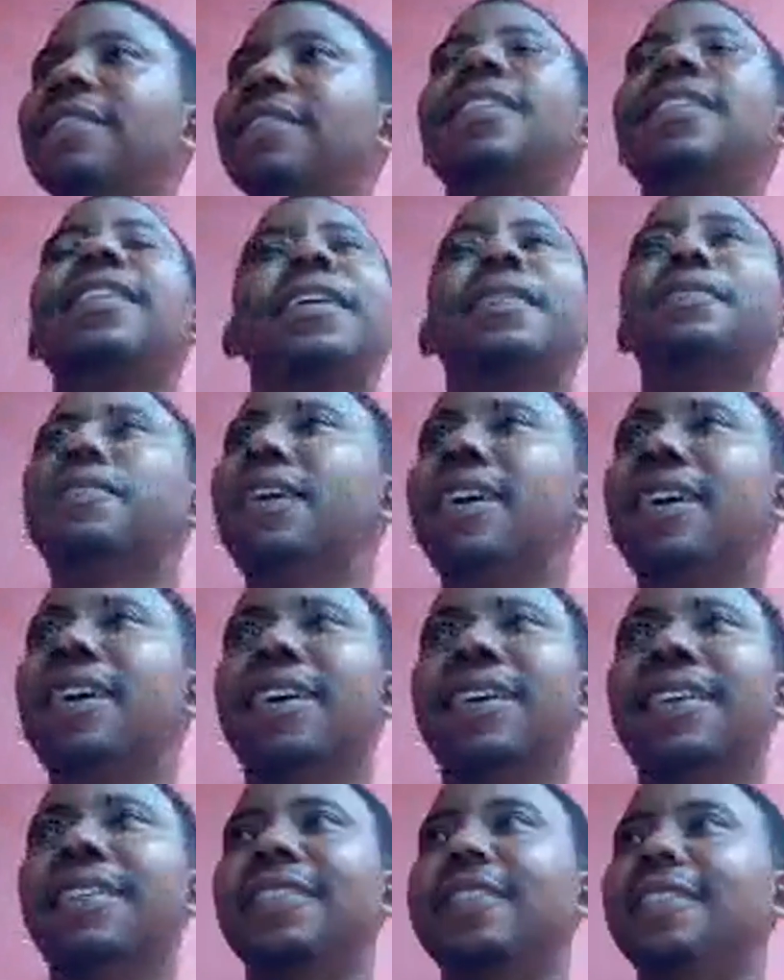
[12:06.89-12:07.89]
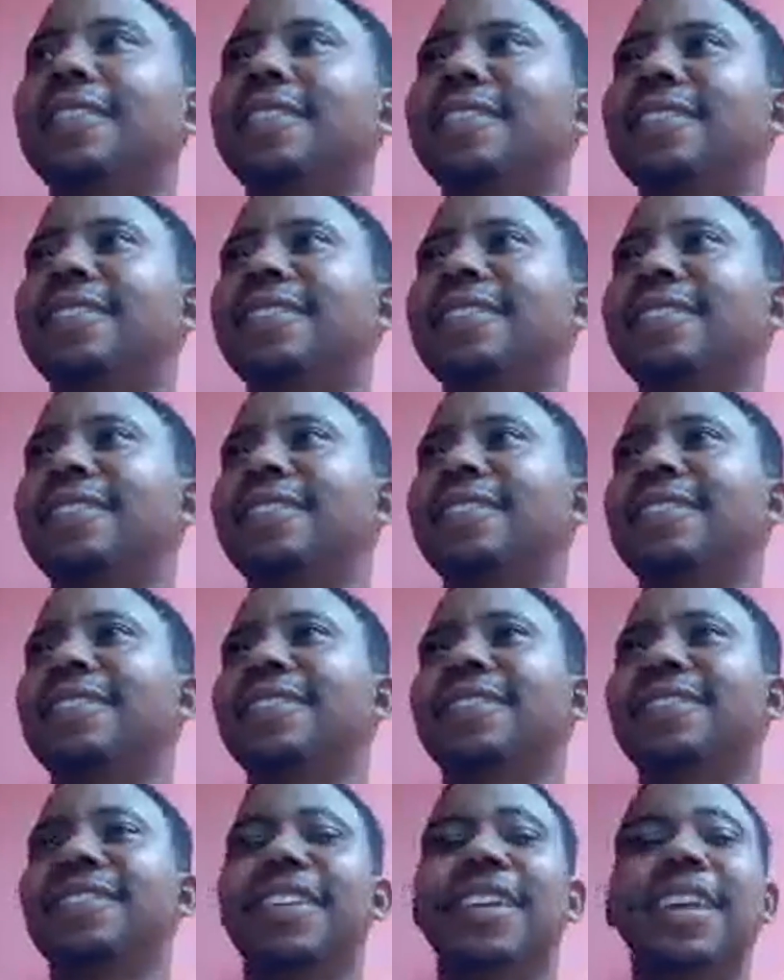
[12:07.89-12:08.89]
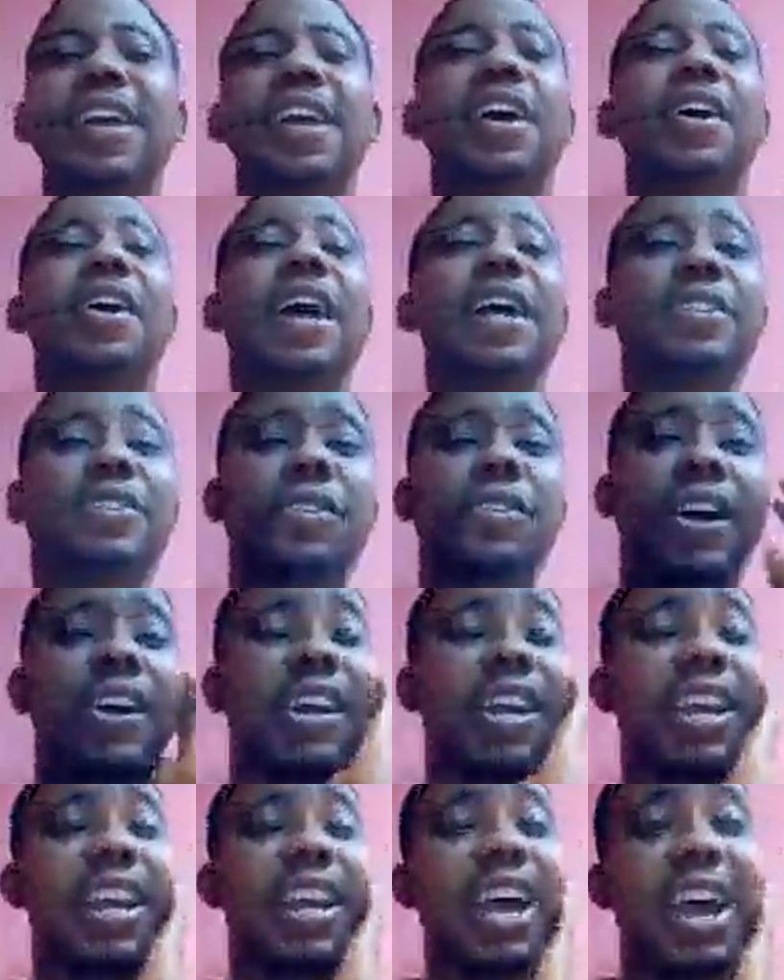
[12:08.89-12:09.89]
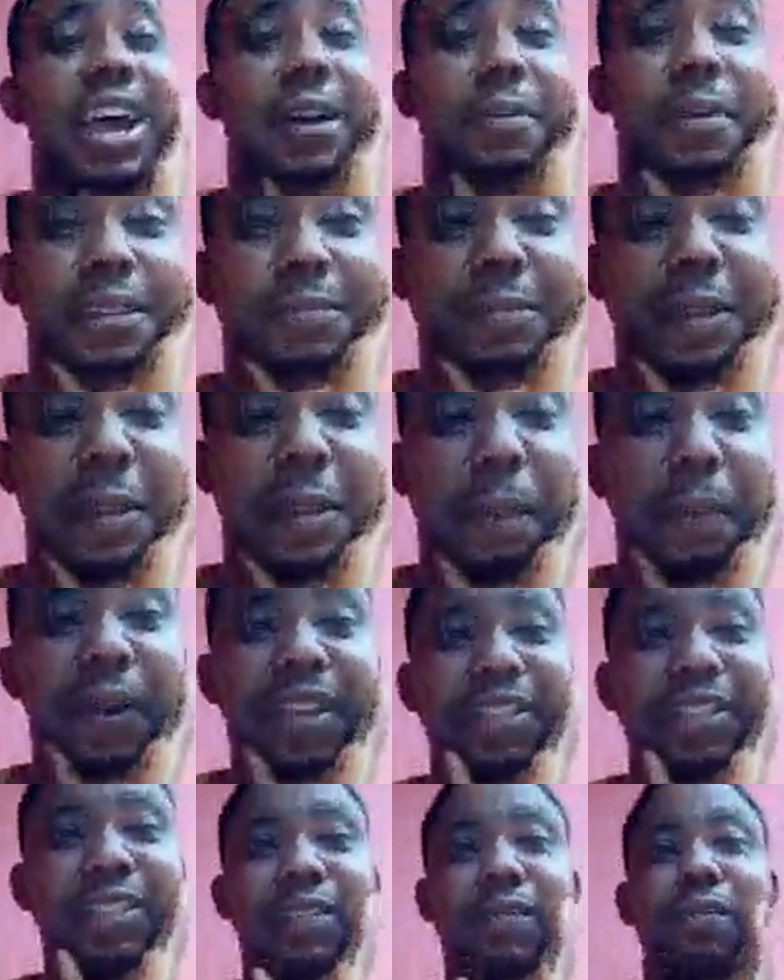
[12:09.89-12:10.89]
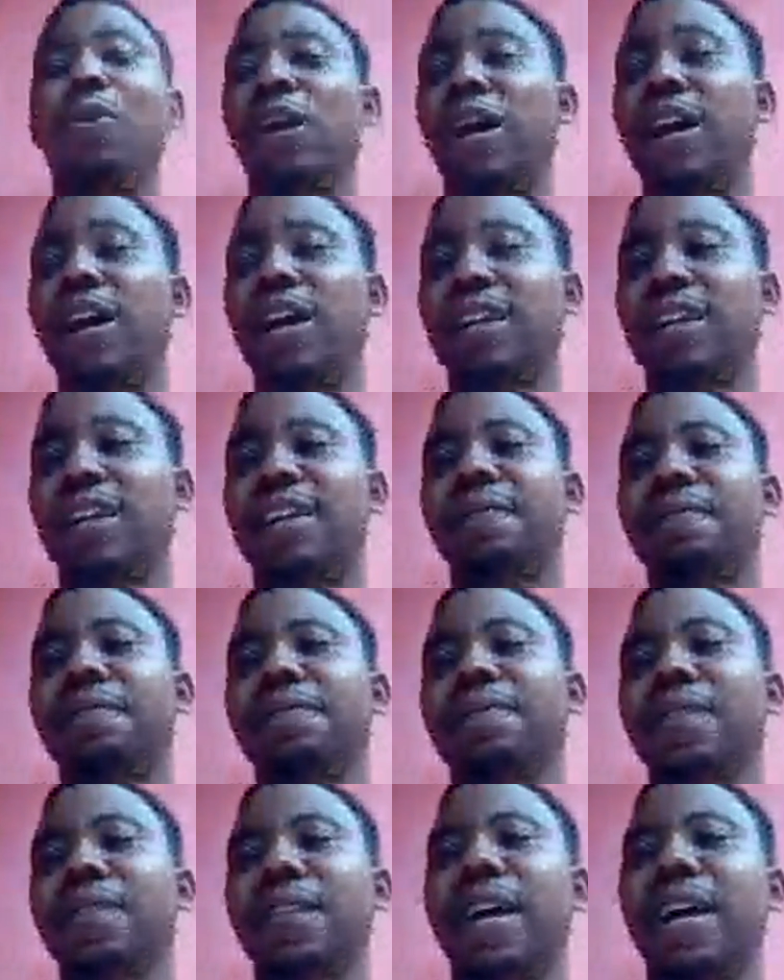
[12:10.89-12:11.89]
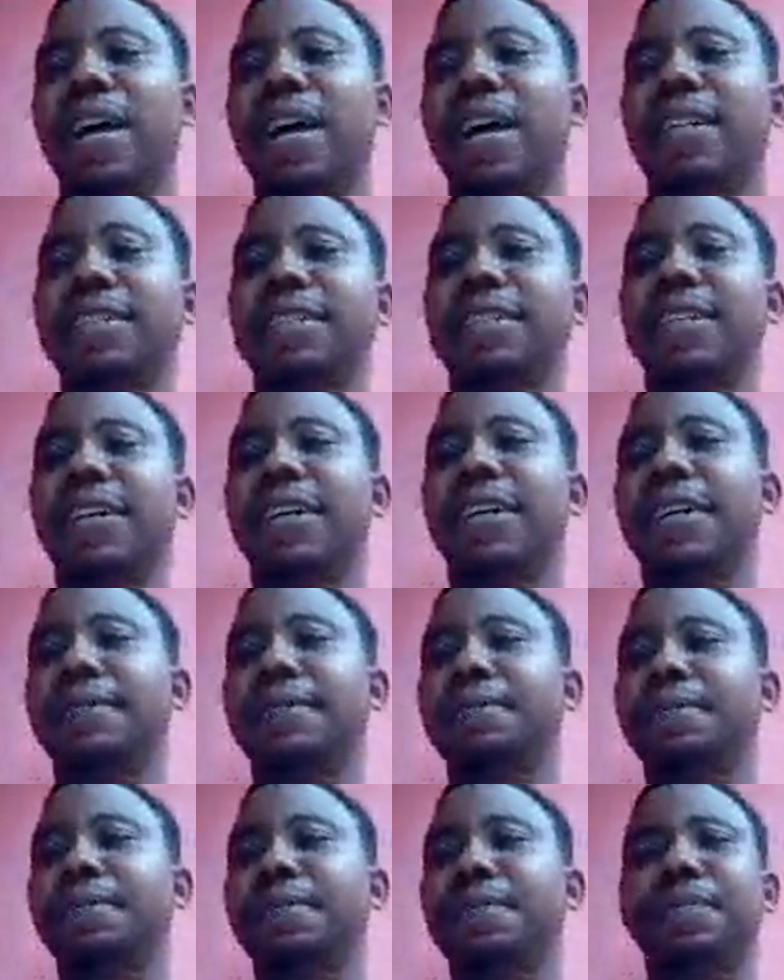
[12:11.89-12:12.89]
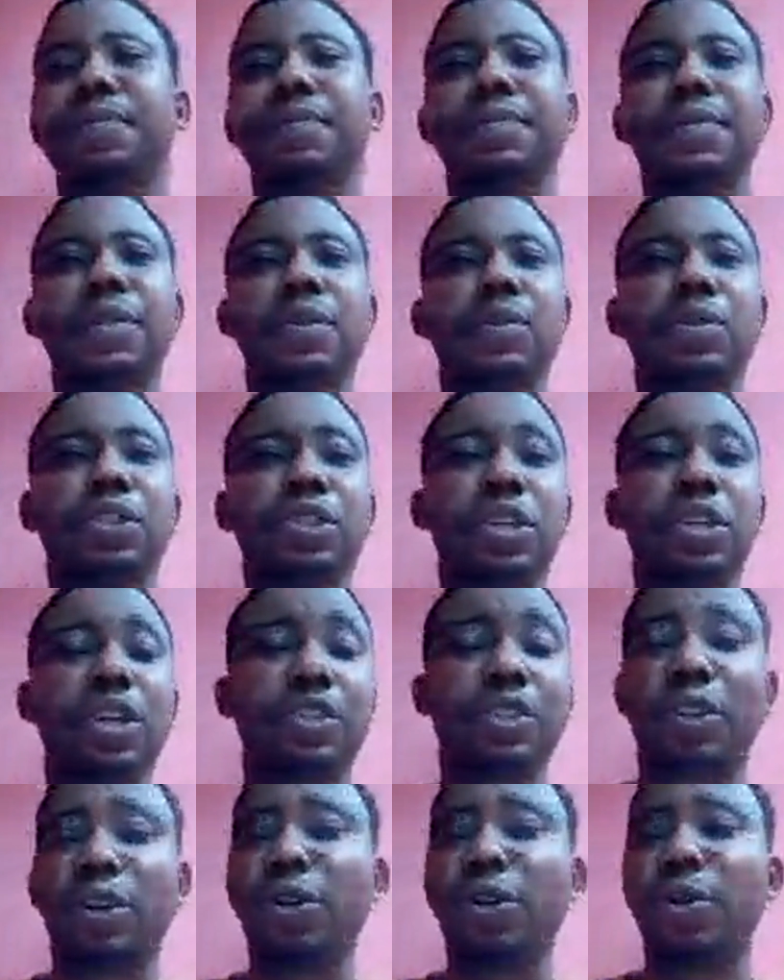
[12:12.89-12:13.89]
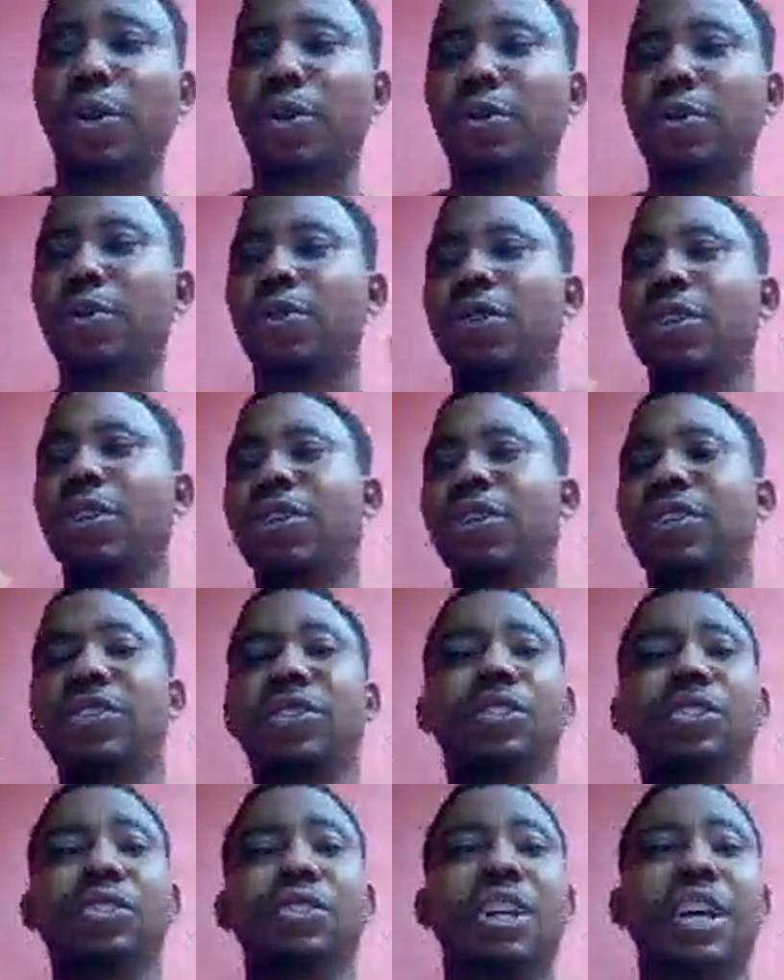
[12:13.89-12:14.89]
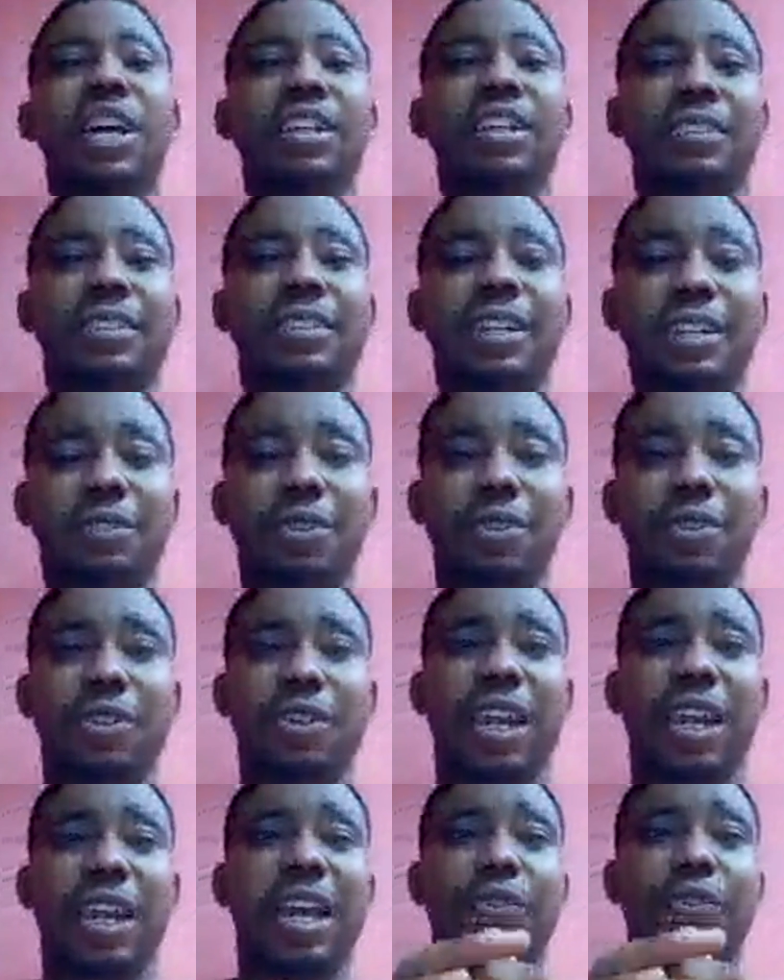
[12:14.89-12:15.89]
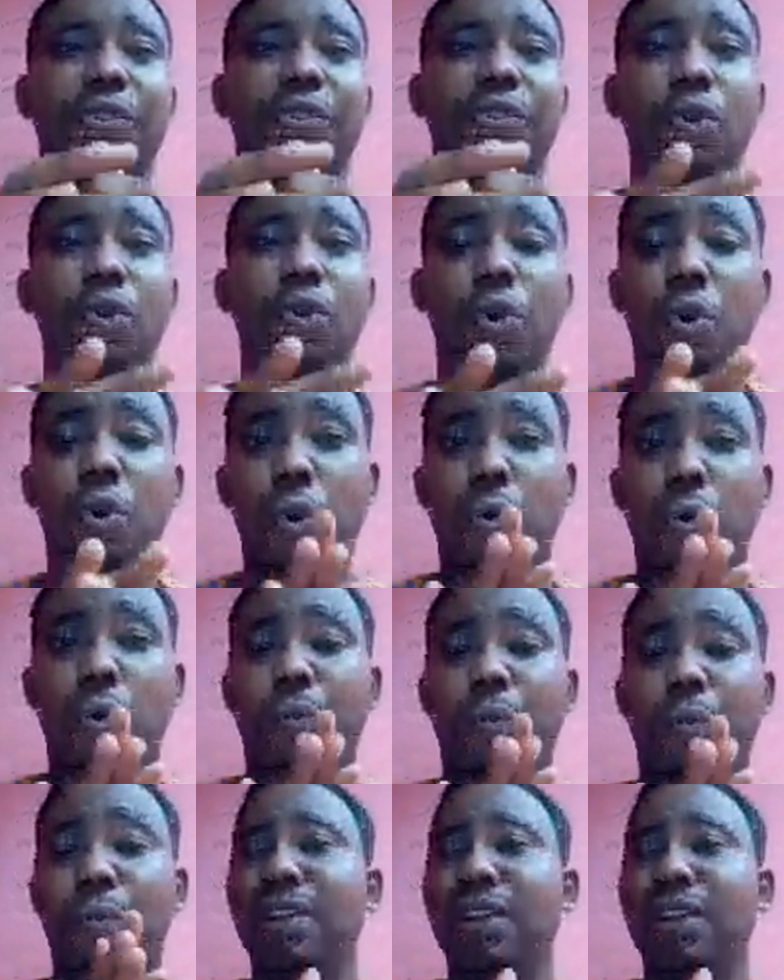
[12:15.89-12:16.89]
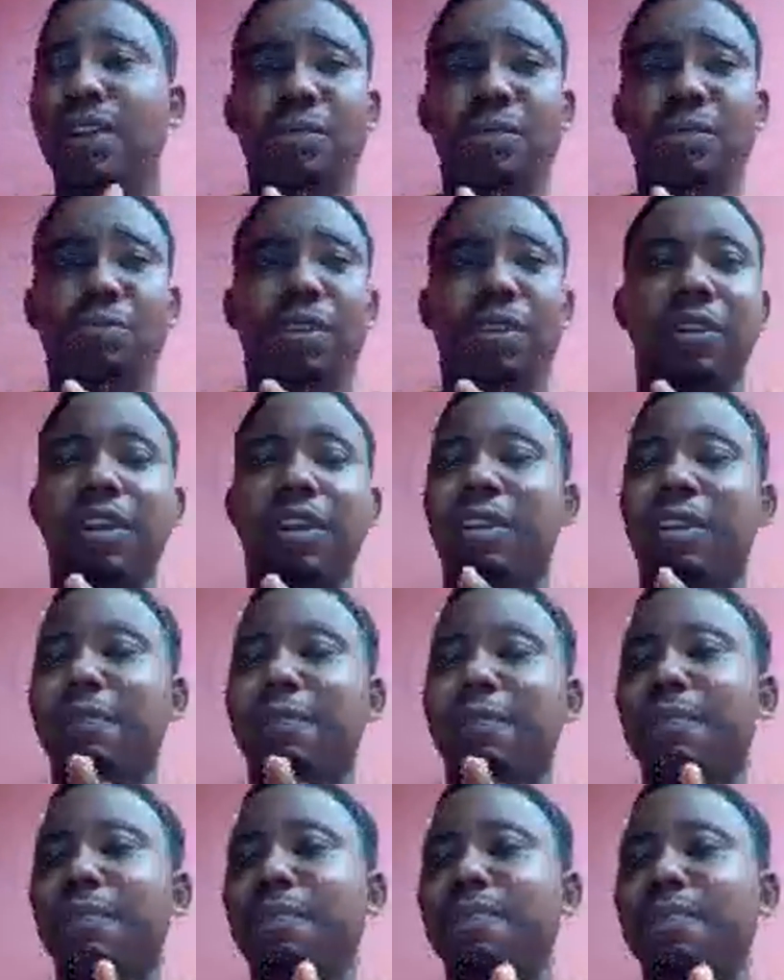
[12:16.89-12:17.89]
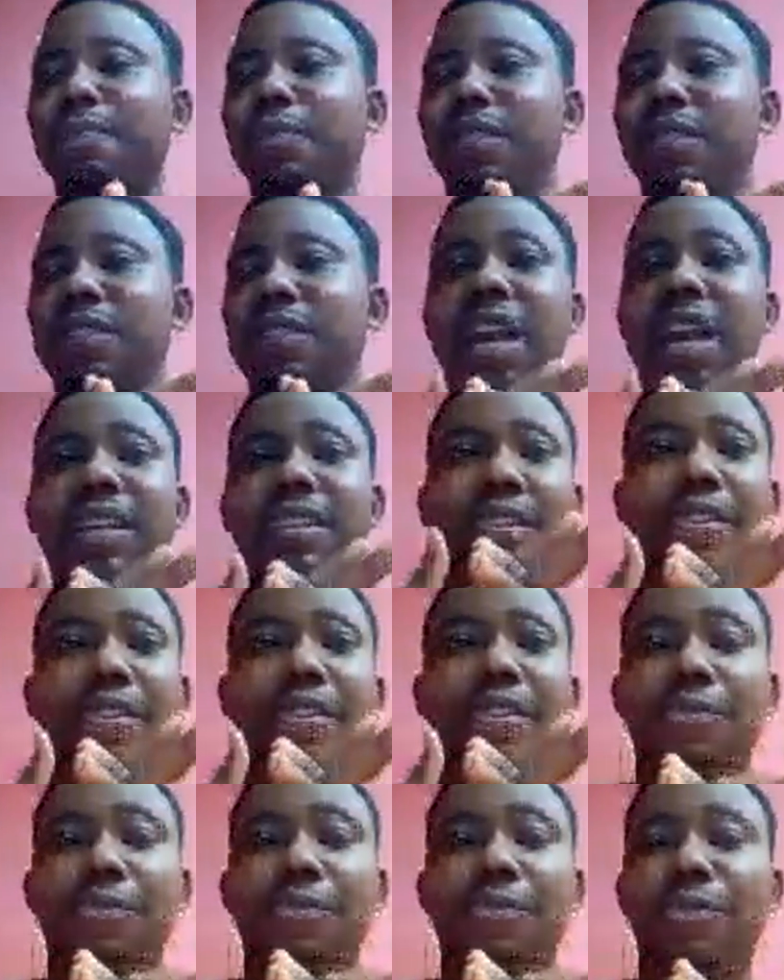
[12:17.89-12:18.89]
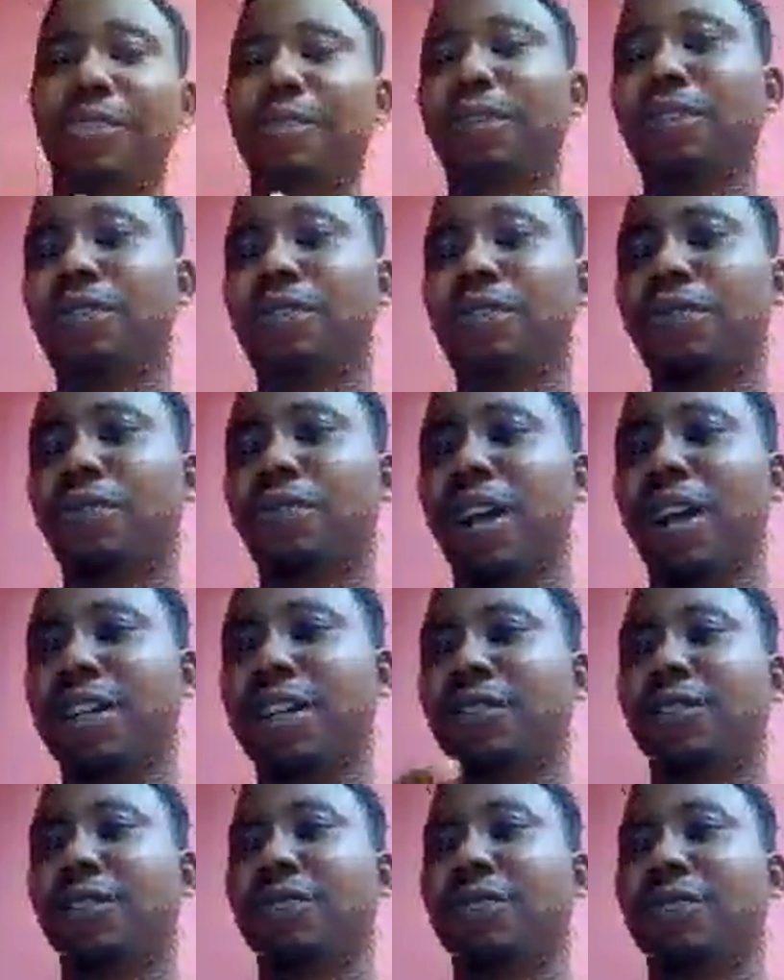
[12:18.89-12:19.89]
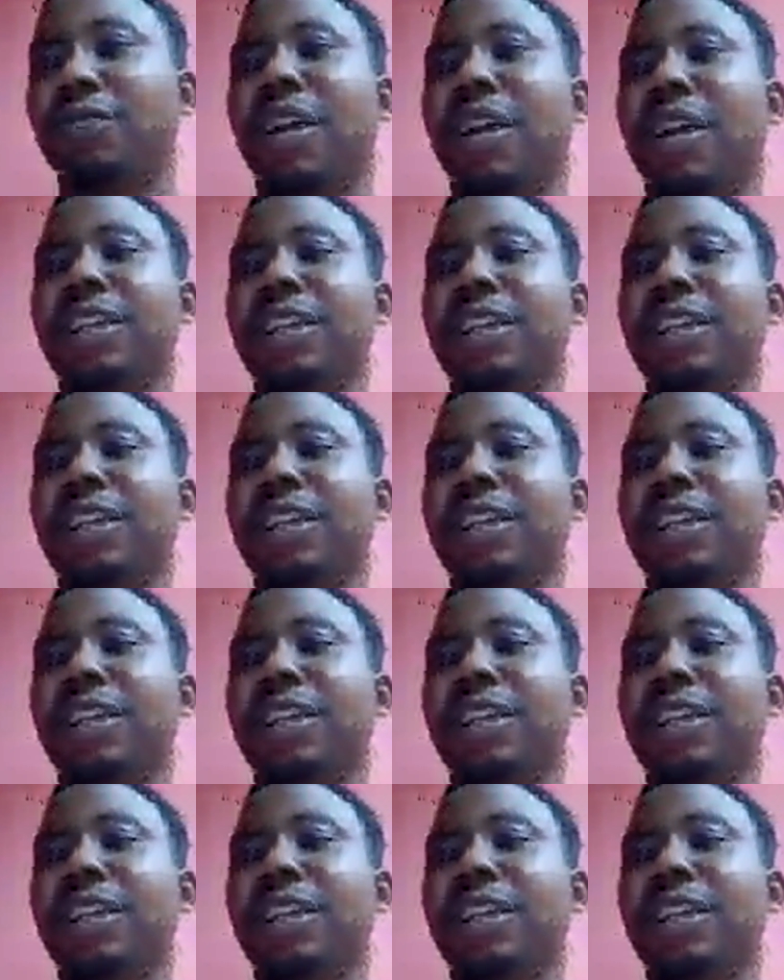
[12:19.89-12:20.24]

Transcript: Little. All right, sorry, I am at my place of work, and we just closed. The children are trying to organize to go home. That's the reason for distractions right now.